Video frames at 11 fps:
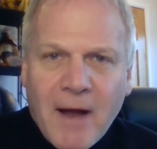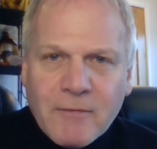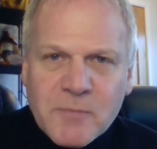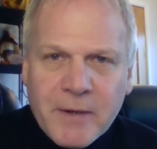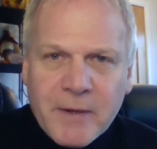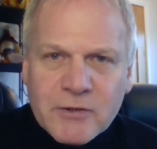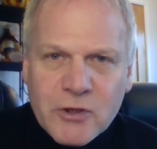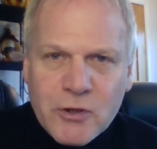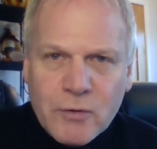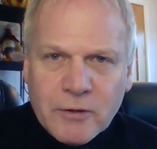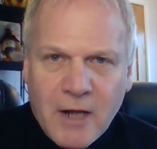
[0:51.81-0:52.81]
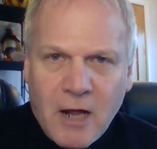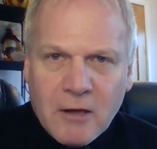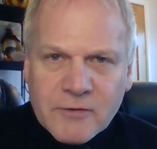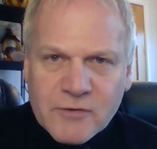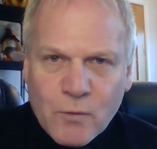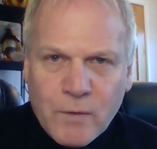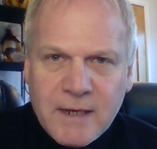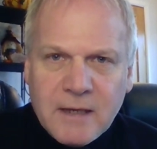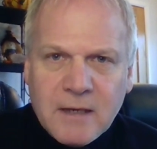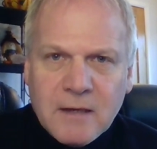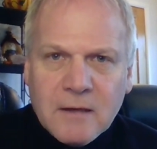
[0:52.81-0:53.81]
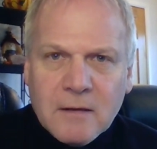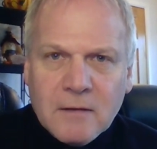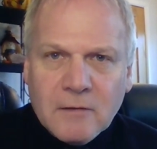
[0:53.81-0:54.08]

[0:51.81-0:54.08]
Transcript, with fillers: I was spending $200 a week